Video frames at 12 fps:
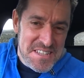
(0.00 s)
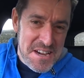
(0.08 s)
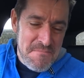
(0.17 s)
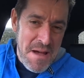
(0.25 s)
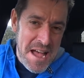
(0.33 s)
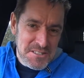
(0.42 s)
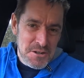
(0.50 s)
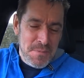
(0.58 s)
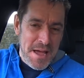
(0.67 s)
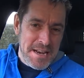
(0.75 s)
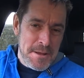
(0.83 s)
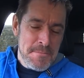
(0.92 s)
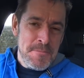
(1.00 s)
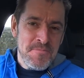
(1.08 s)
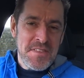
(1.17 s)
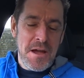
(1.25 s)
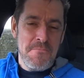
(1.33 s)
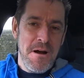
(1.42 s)
to Petroped,
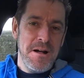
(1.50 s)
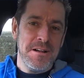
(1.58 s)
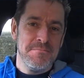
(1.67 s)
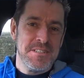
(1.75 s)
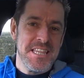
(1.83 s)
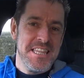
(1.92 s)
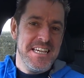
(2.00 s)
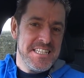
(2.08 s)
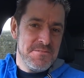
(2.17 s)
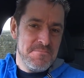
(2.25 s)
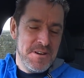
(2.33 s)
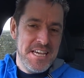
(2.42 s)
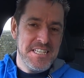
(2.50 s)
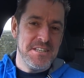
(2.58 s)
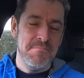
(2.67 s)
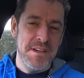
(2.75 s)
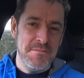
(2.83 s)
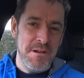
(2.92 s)
and welcome to this
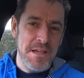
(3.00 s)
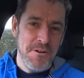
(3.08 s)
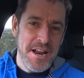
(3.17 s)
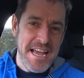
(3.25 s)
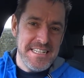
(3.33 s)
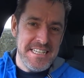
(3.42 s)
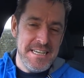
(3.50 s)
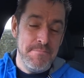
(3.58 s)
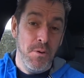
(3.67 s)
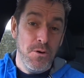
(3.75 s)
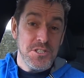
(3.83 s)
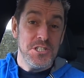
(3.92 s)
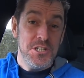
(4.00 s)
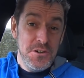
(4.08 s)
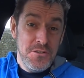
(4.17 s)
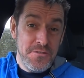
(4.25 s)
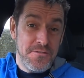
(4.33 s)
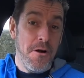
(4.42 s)
week's Midweek 180, brought to
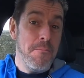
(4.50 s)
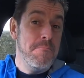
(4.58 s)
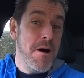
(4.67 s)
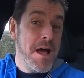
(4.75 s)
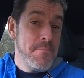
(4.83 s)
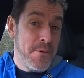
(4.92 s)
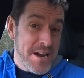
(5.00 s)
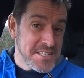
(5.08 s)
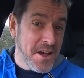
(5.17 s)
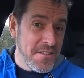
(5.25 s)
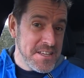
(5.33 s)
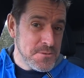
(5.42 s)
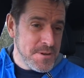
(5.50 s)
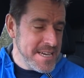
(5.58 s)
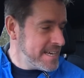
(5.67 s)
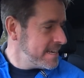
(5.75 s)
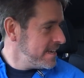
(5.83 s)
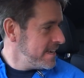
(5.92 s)
you from my press car this
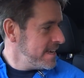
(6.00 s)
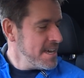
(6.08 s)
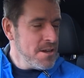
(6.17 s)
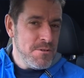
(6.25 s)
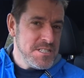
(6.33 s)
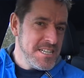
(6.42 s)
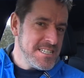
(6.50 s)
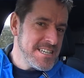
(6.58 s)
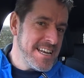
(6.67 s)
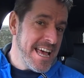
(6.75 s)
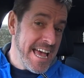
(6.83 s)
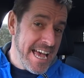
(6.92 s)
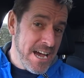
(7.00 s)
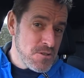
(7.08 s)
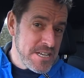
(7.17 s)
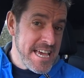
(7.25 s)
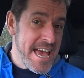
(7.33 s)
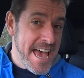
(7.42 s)
week, which is an
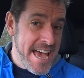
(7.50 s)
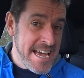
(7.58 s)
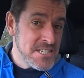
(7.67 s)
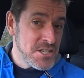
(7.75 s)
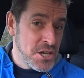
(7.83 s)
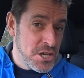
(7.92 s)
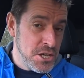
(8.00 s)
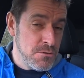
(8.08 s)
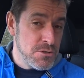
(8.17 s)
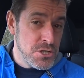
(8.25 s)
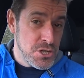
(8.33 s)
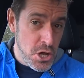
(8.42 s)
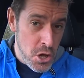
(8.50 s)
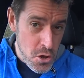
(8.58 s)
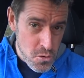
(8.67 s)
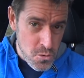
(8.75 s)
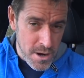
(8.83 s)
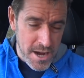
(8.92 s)
Audi
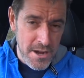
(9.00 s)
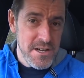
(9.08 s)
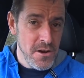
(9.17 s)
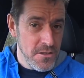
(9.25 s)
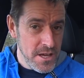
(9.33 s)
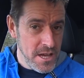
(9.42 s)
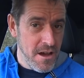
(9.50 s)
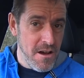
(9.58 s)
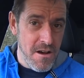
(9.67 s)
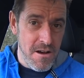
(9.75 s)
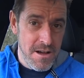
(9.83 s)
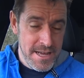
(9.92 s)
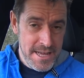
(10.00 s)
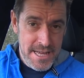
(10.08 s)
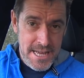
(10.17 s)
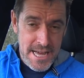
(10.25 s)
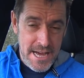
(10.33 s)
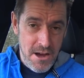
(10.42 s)
SQ2. I only got the car
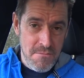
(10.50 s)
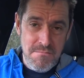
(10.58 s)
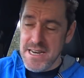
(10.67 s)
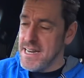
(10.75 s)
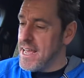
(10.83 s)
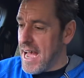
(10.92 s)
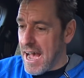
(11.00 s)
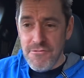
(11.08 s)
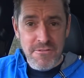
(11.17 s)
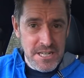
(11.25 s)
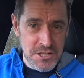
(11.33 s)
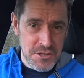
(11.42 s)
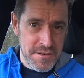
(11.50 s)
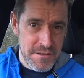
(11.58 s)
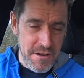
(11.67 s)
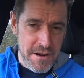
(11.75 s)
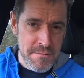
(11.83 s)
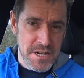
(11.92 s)
on Monday. I haven't really driven it
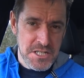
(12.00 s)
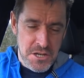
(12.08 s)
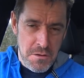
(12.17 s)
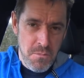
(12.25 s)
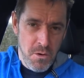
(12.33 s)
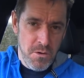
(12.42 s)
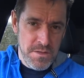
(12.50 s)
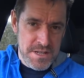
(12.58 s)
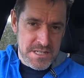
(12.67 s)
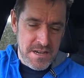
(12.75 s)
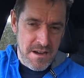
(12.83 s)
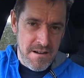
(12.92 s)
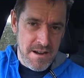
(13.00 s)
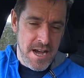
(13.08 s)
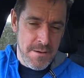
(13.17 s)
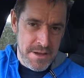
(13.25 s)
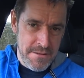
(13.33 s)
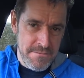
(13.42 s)
very much, so more on this car
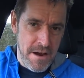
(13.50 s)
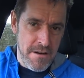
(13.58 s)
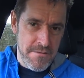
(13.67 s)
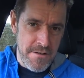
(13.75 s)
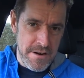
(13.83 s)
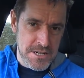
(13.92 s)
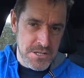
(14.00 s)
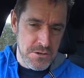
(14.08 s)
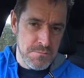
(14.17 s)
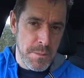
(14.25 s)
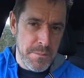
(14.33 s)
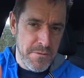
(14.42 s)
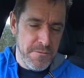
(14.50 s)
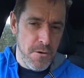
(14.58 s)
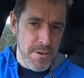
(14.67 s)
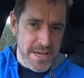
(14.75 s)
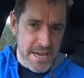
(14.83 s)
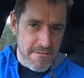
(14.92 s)
coming very, very soon. But
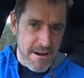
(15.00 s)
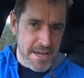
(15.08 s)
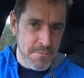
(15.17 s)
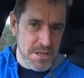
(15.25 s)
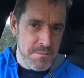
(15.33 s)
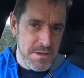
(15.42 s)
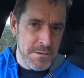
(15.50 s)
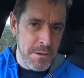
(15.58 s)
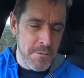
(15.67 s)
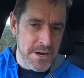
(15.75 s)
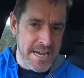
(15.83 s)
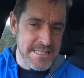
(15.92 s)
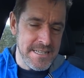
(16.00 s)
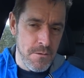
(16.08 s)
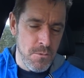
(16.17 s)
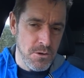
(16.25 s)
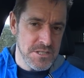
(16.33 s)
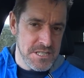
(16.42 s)
before we get cracking with the Midweek 180, I
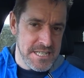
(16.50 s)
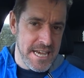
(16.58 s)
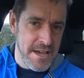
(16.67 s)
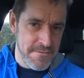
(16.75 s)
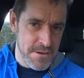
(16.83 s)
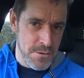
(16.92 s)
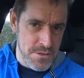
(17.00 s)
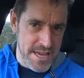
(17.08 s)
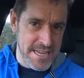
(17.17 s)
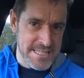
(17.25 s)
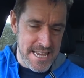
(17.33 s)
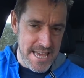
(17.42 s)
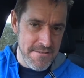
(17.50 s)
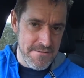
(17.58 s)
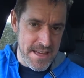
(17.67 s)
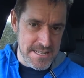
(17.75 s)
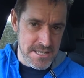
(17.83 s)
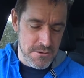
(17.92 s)
want to say a few things, if
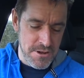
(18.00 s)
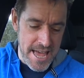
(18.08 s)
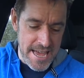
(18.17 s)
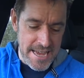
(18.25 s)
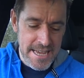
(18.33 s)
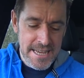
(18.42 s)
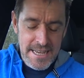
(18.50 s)
that's okay.